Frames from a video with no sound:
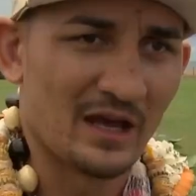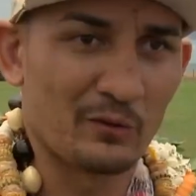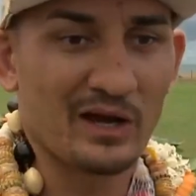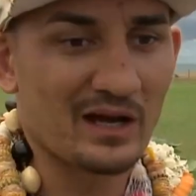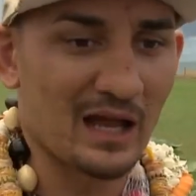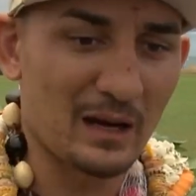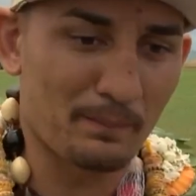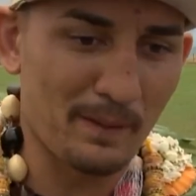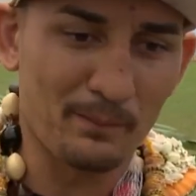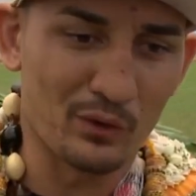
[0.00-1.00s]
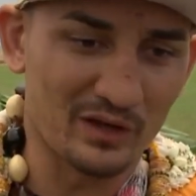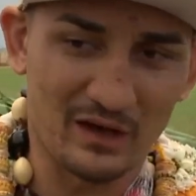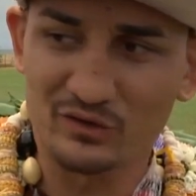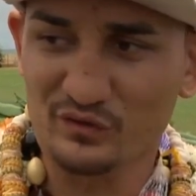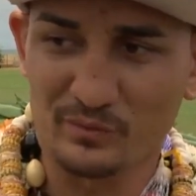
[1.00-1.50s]
And we had a lot of people
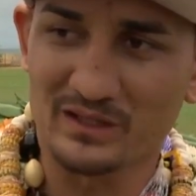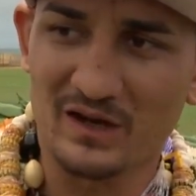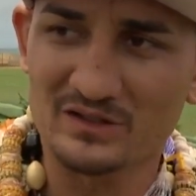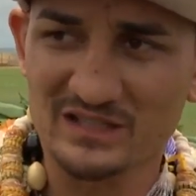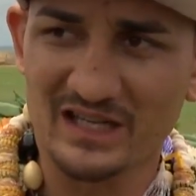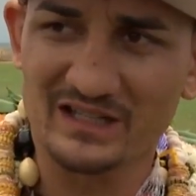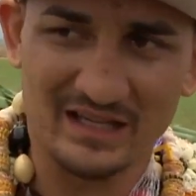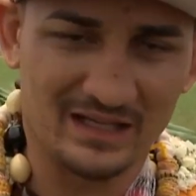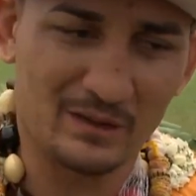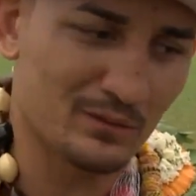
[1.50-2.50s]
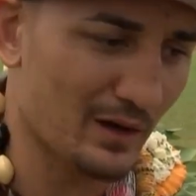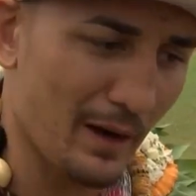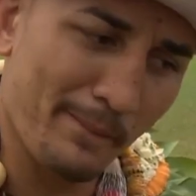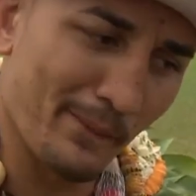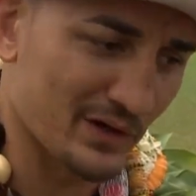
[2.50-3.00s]
that was from Townside that came to the
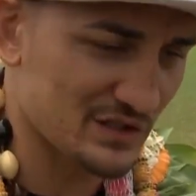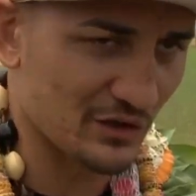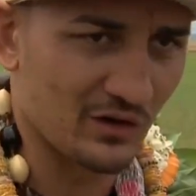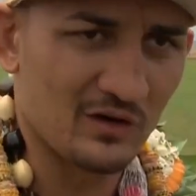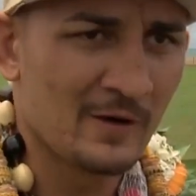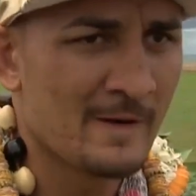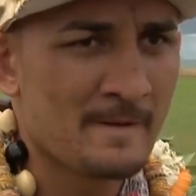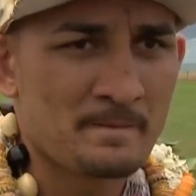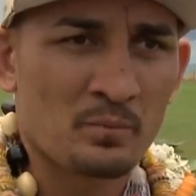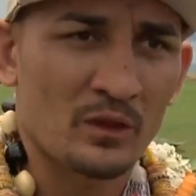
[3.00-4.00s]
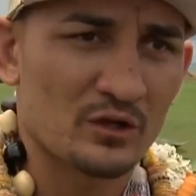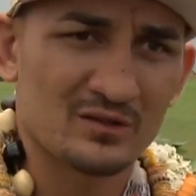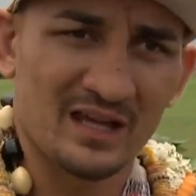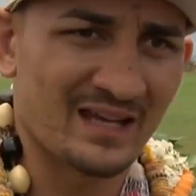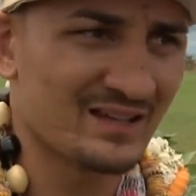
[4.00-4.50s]
airport, so
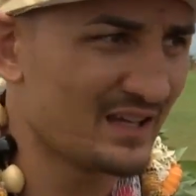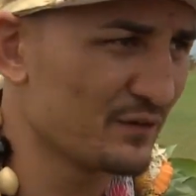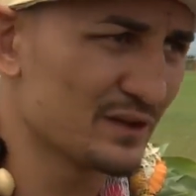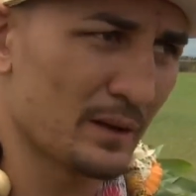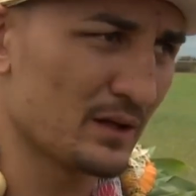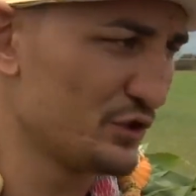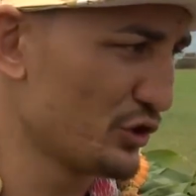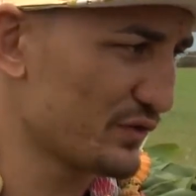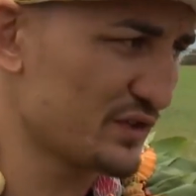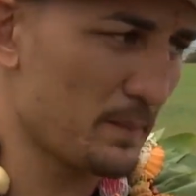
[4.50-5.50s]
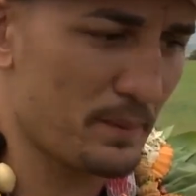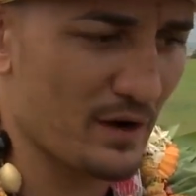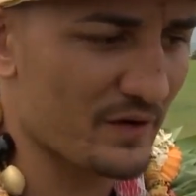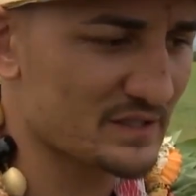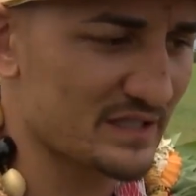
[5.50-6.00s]
and even the UFC
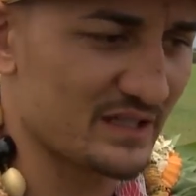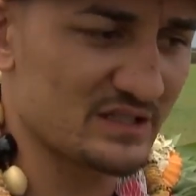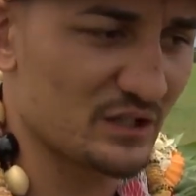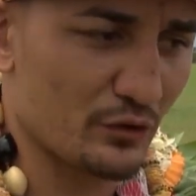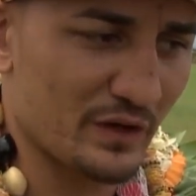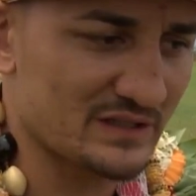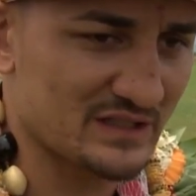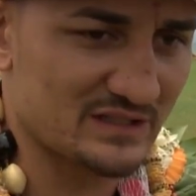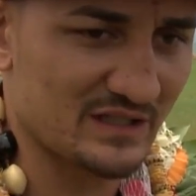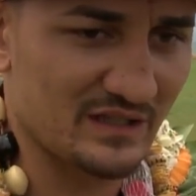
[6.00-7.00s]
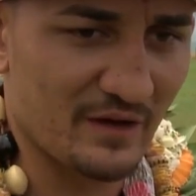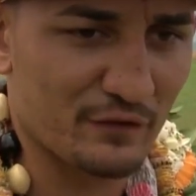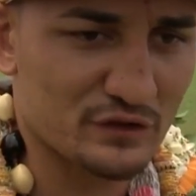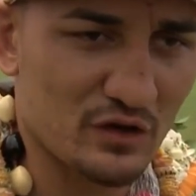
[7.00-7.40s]
PR said this is the craziest thing they ever